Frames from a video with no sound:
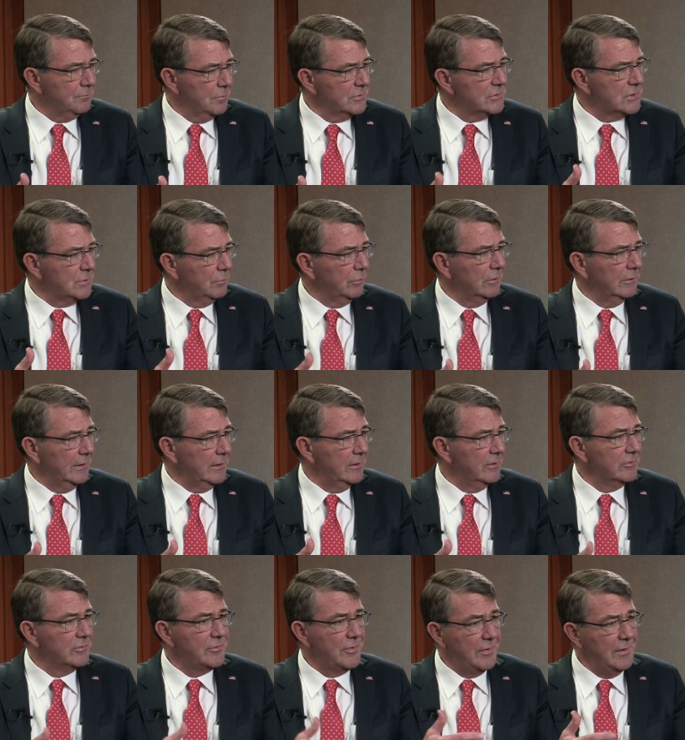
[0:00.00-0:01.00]
principal
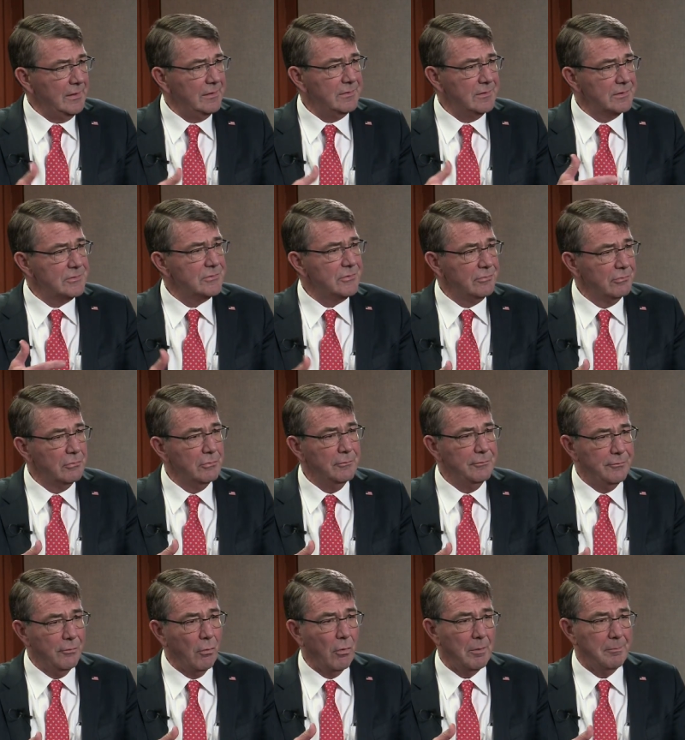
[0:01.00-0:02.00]
leaders think this
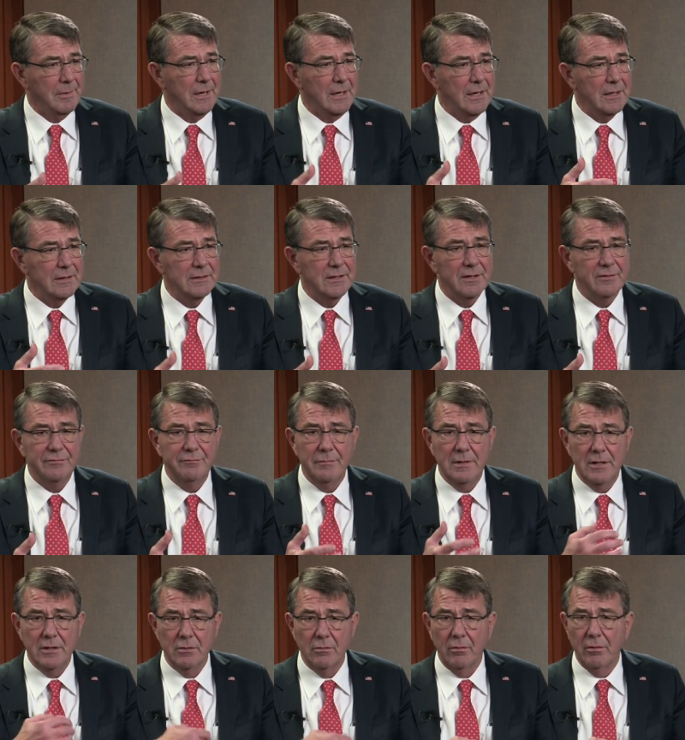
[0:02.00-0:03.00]
through for me and give
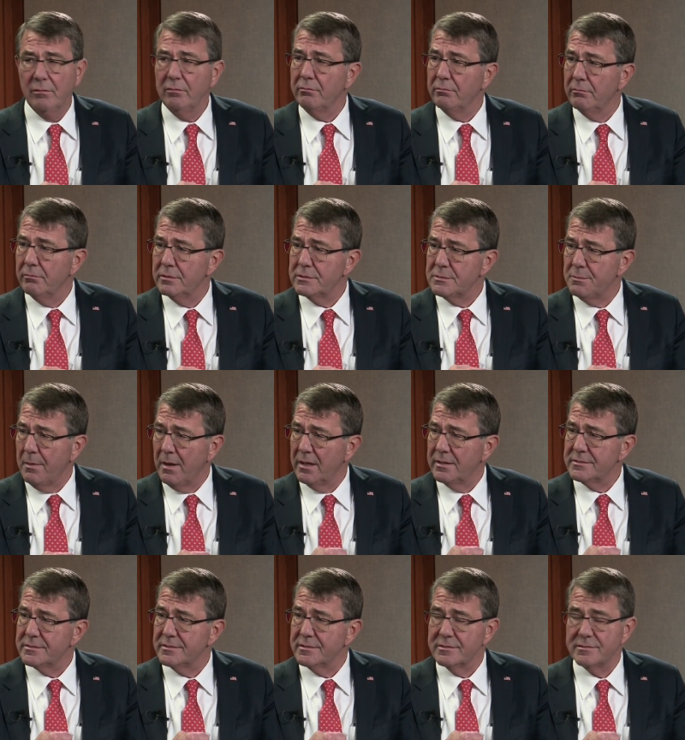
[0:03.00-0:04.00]
me your
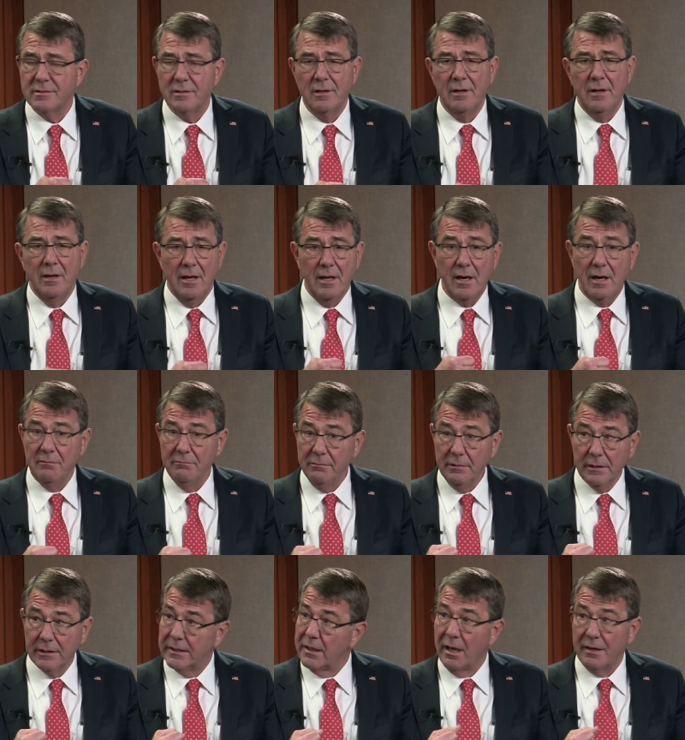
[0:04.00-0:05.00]
responses. And I
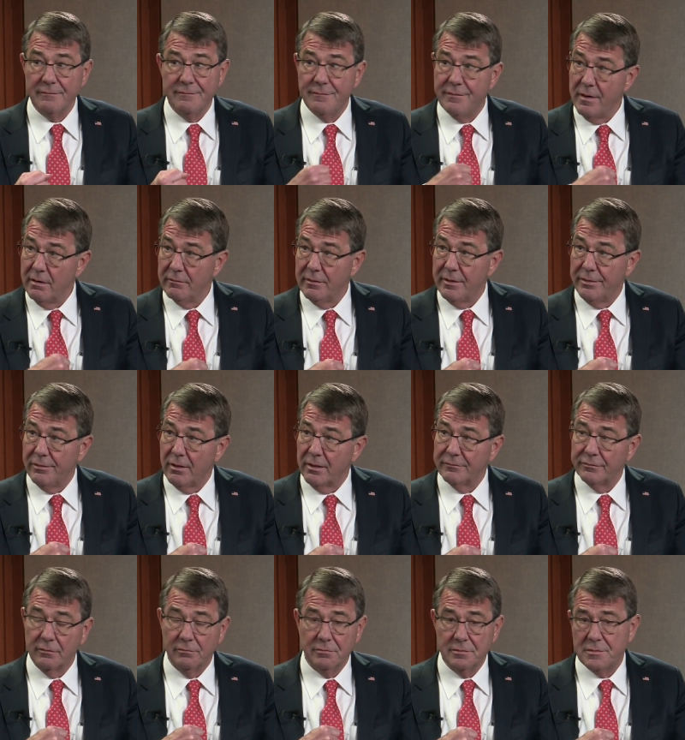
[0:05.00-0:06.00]
really got very thoughtful